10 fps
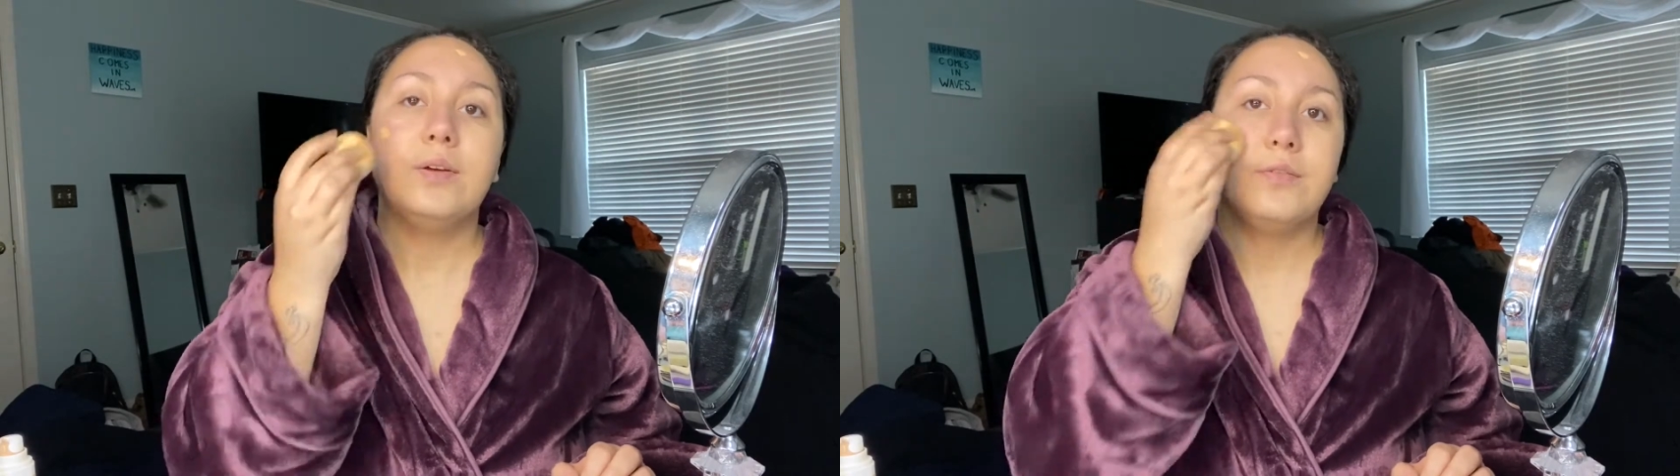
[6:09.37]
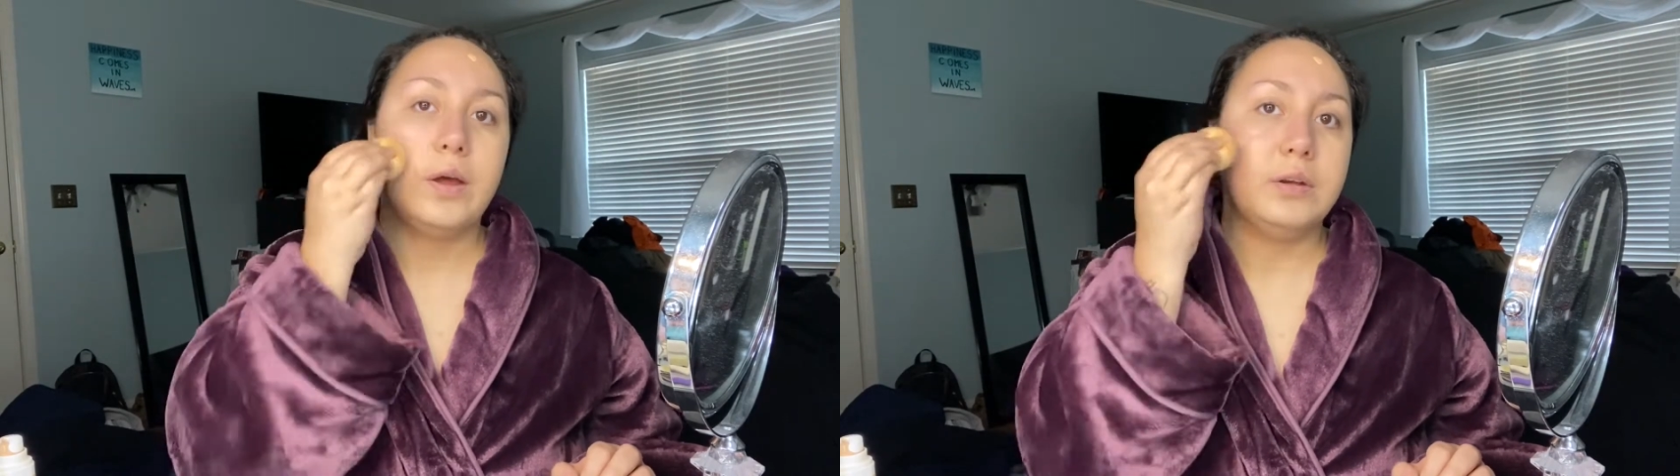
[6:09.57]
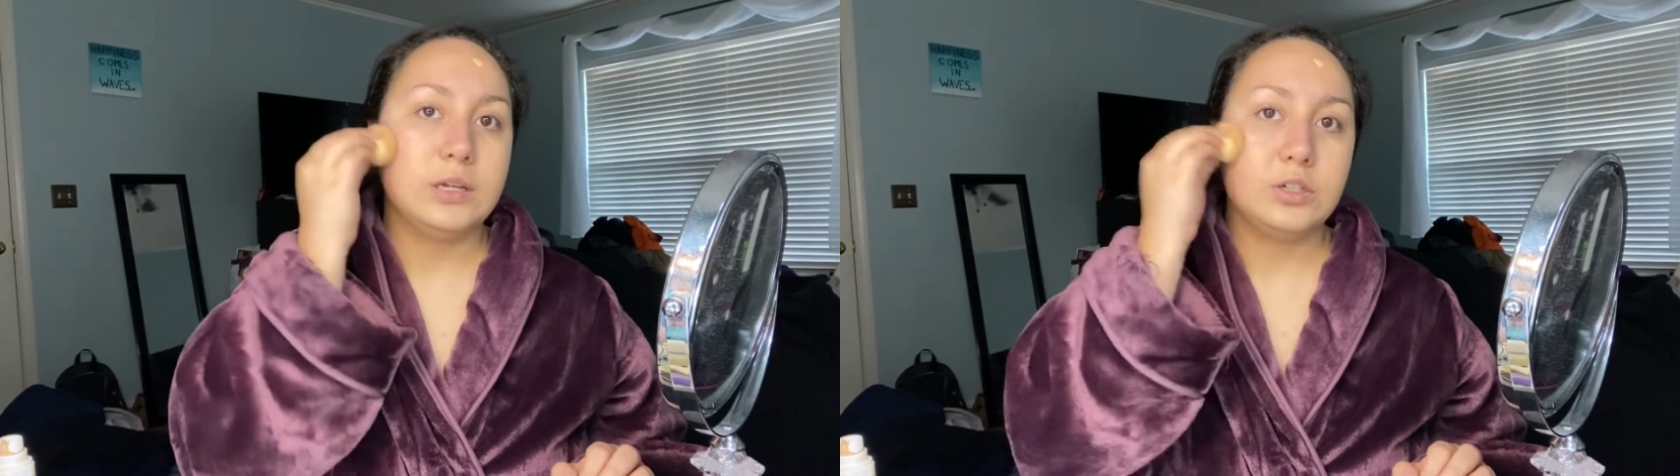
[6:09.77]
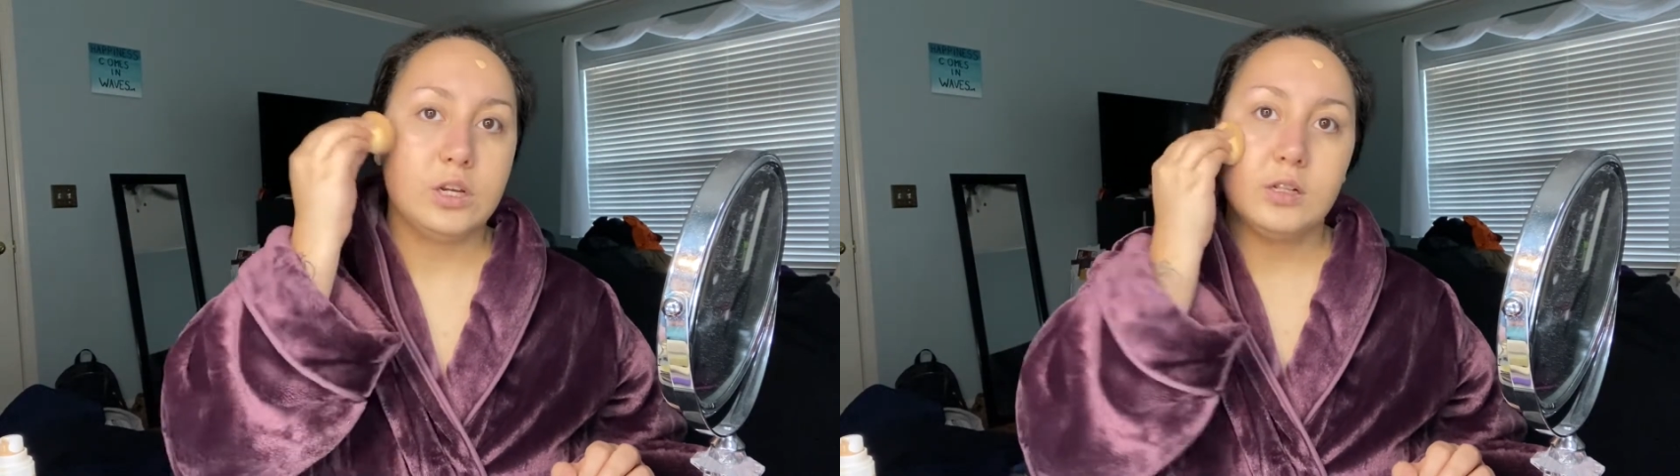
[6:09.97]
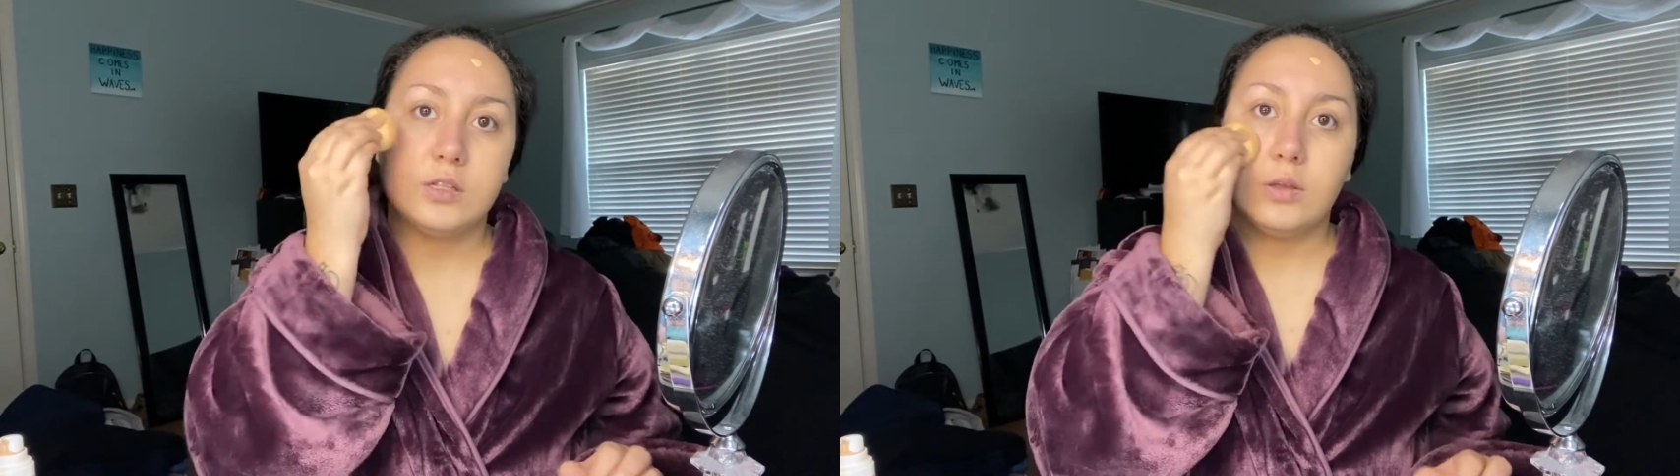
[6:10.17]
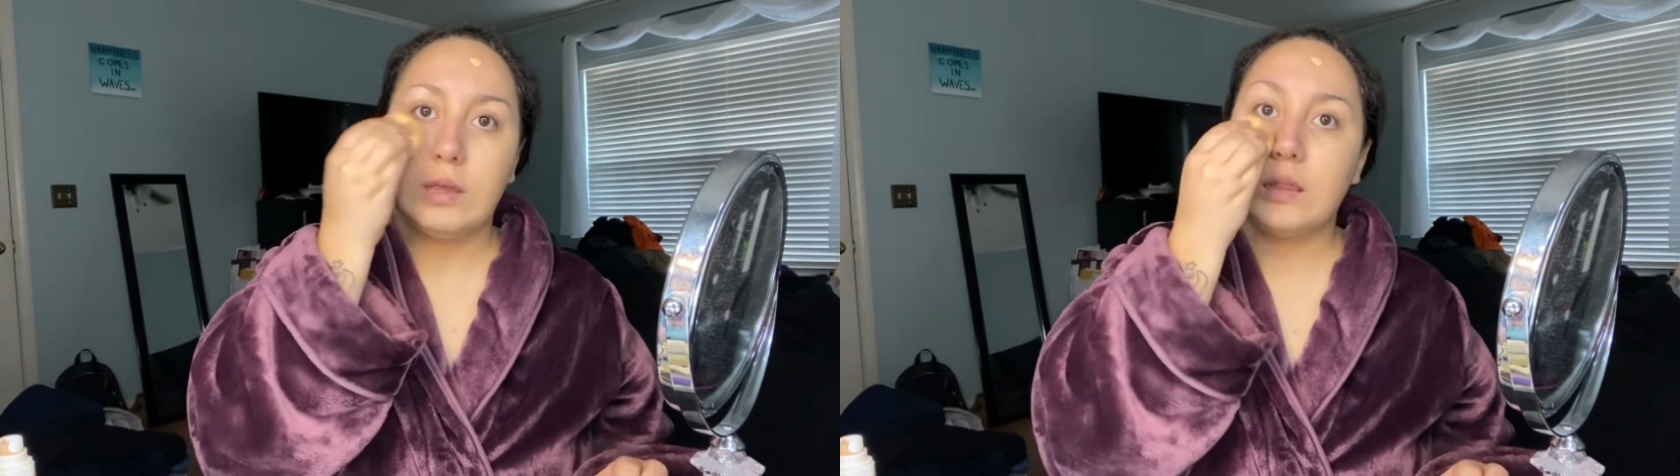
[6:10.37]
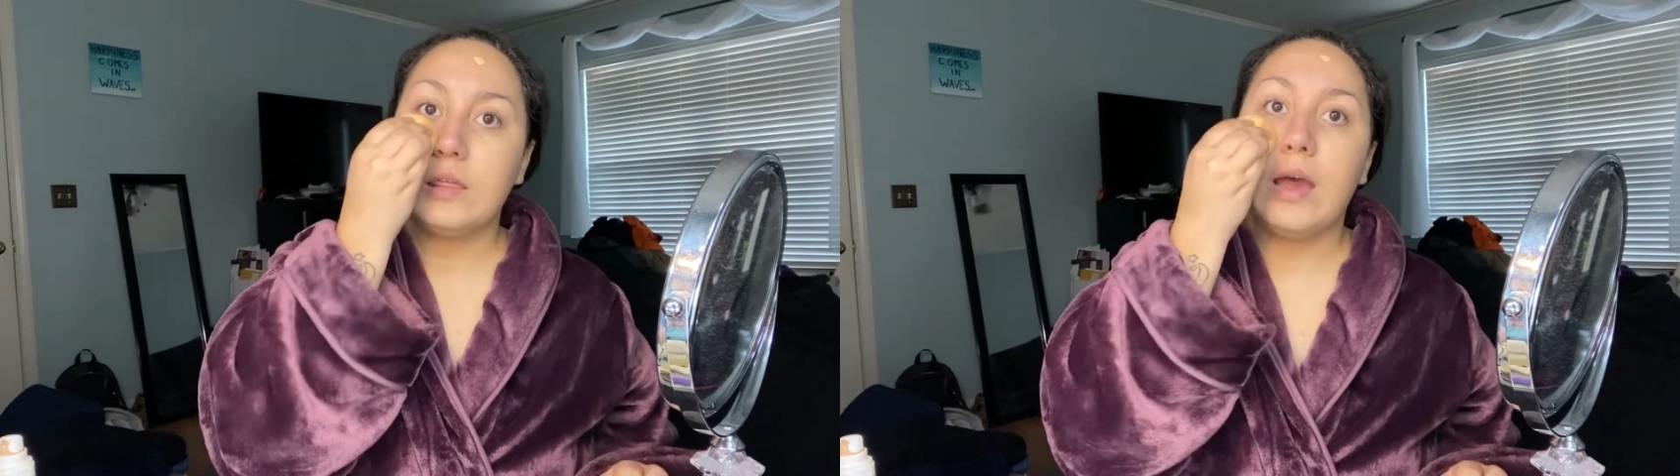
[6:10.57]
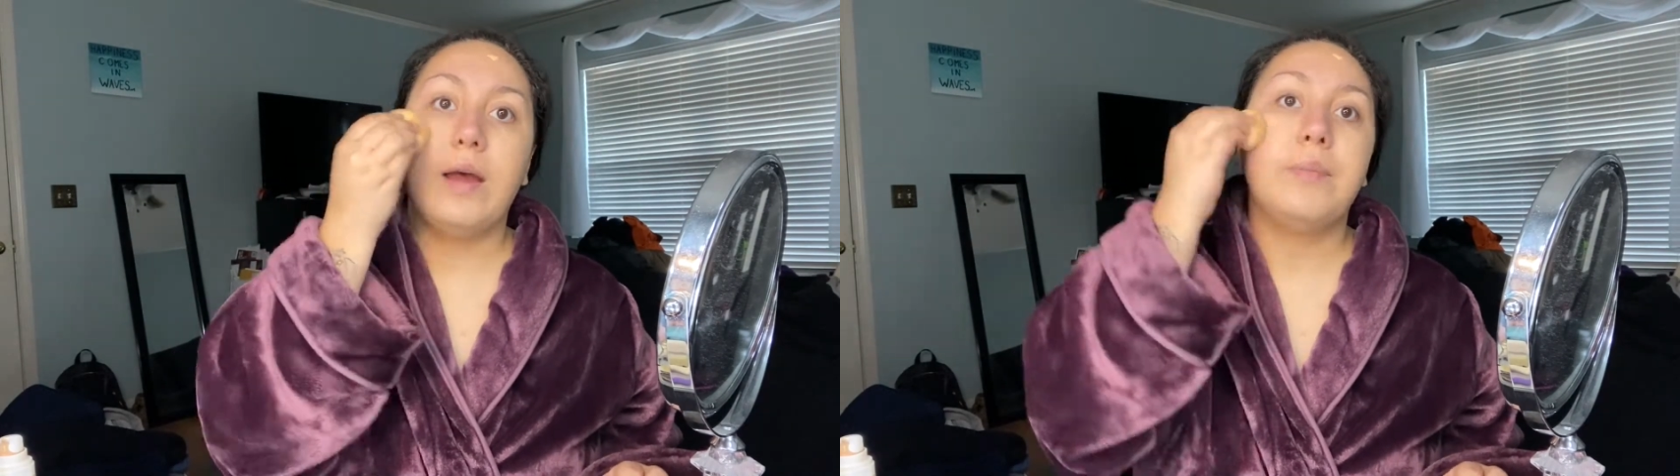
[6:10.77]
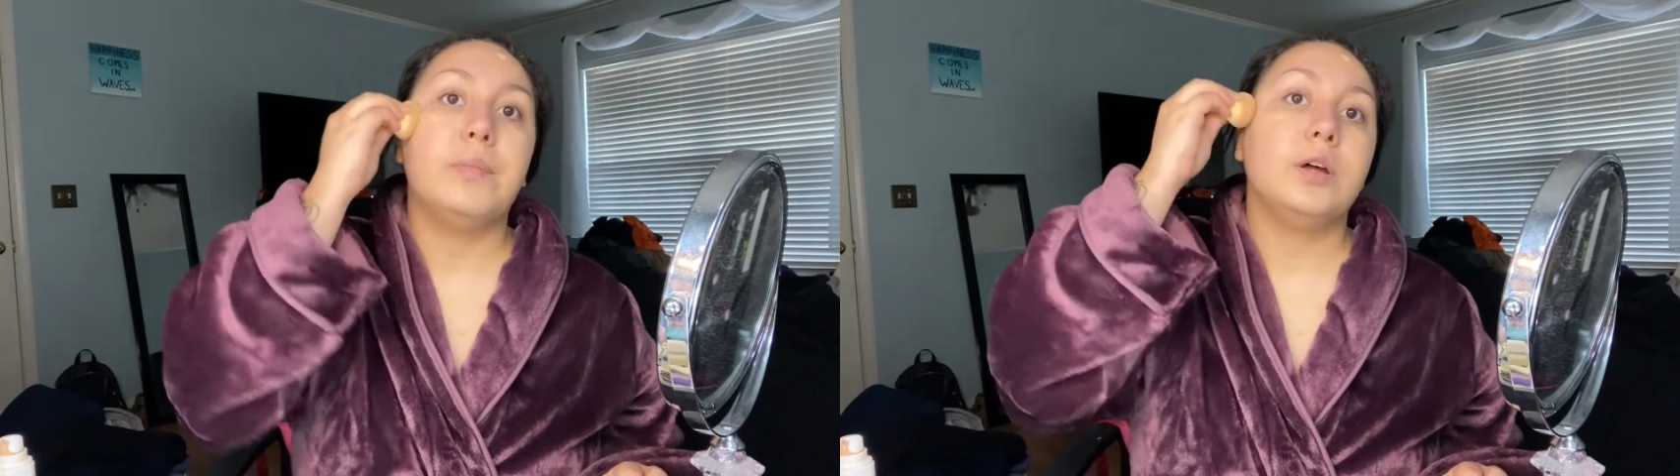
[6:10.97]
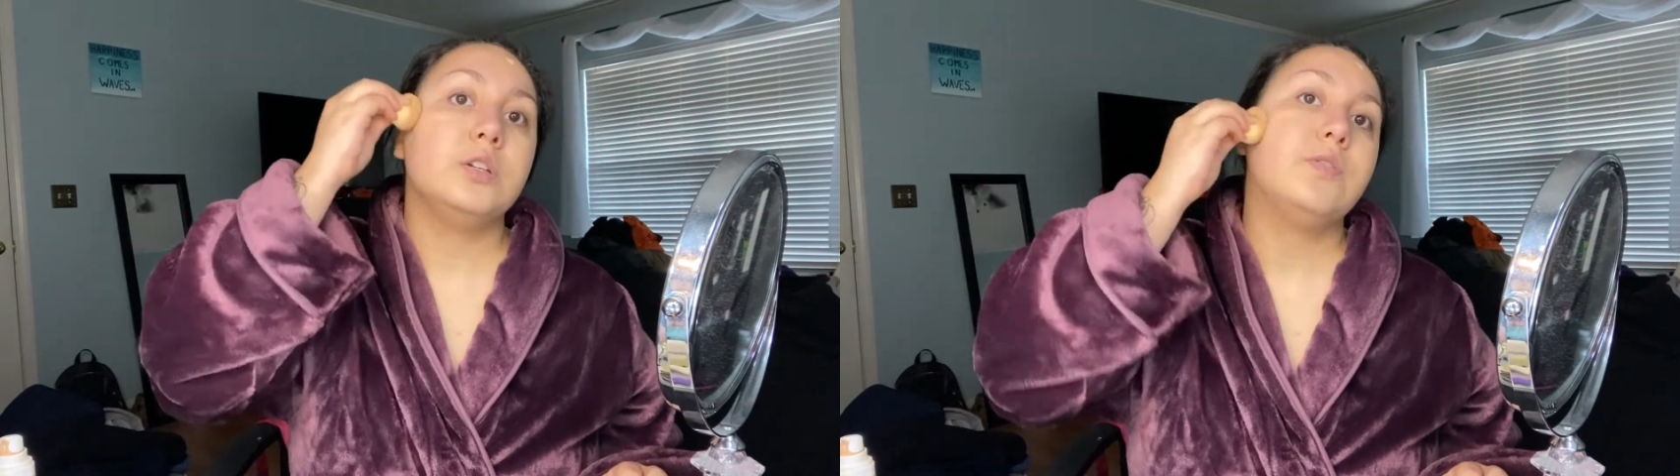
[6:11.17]
foundation, so like that
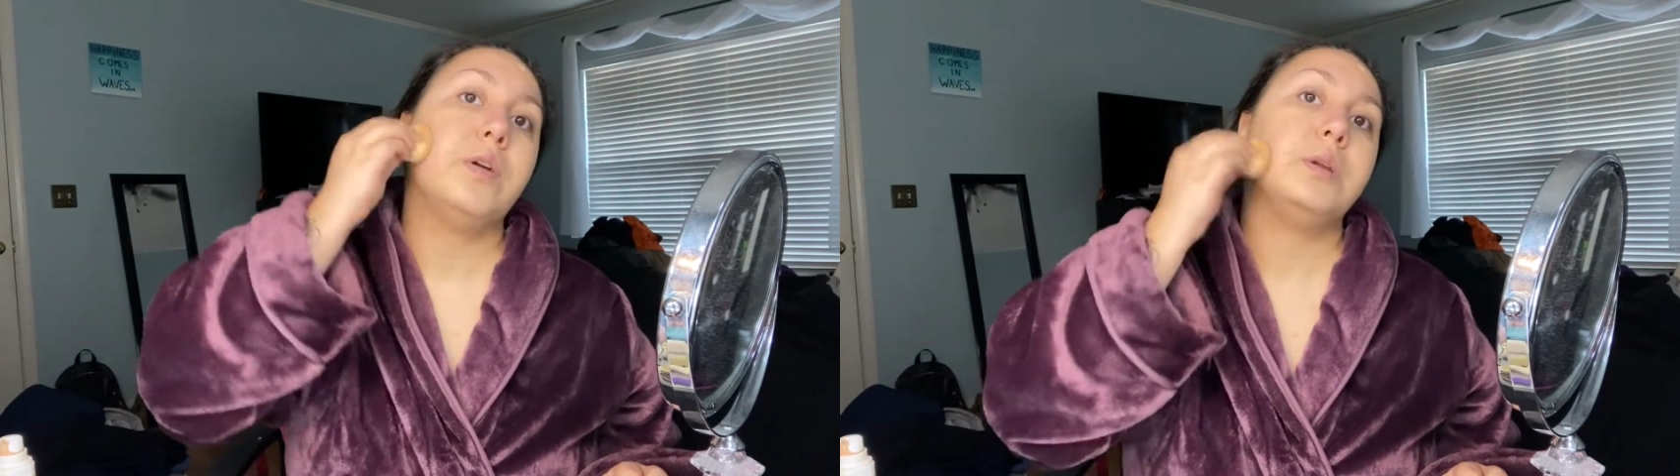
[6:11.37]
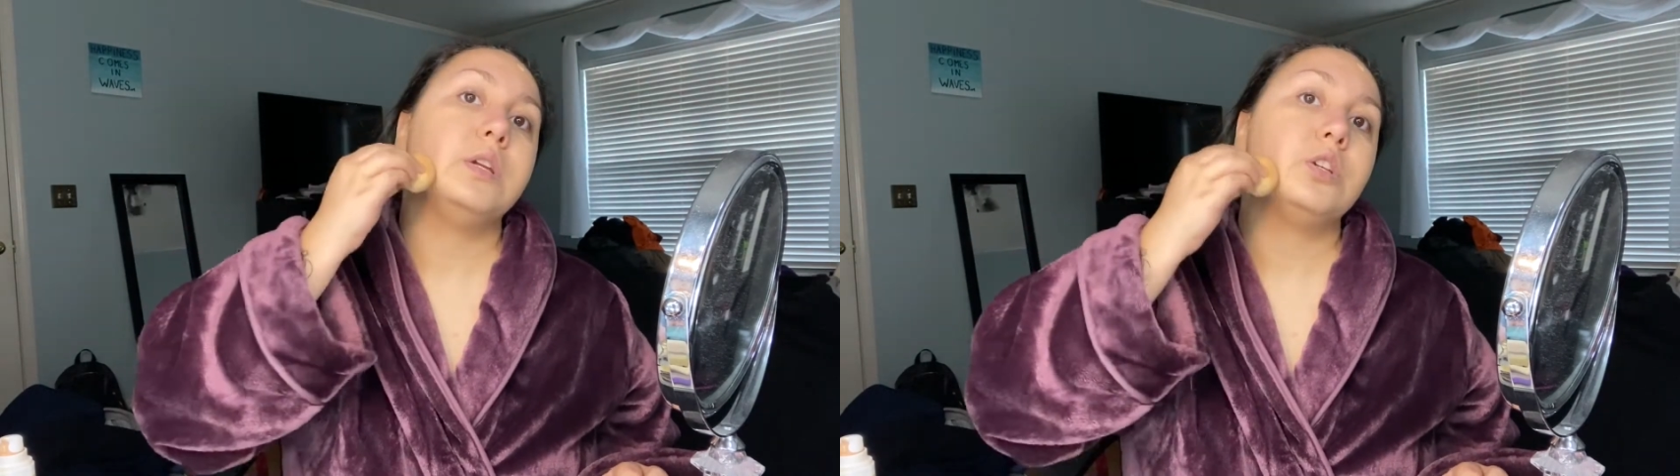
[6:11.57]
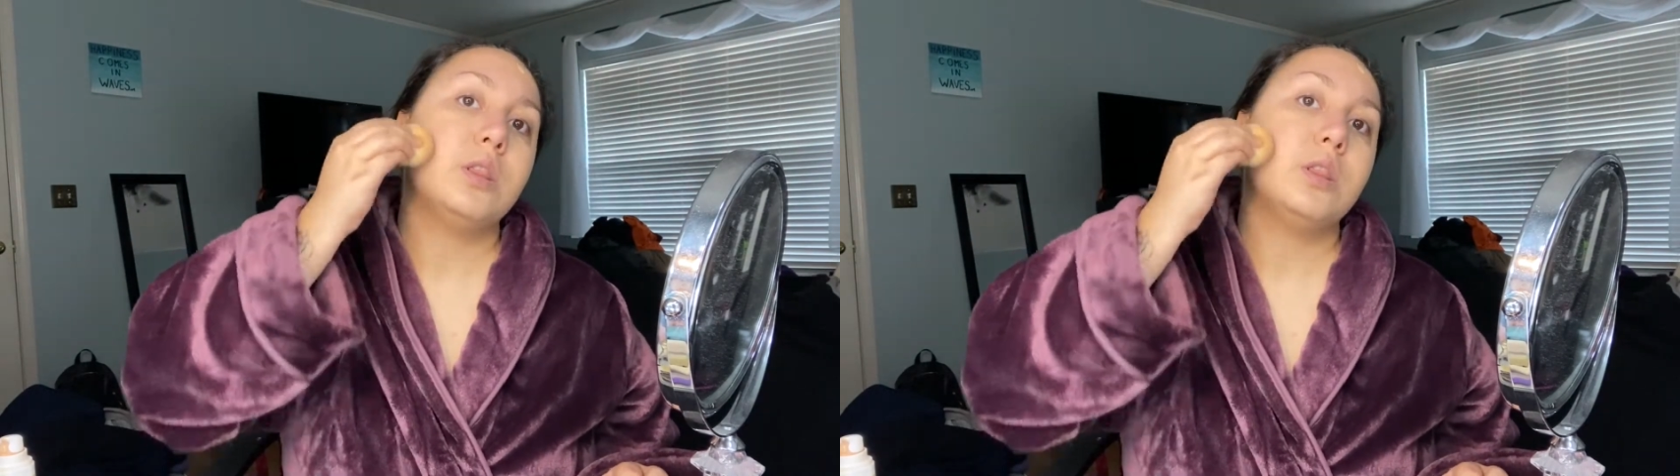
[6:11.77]
much foundation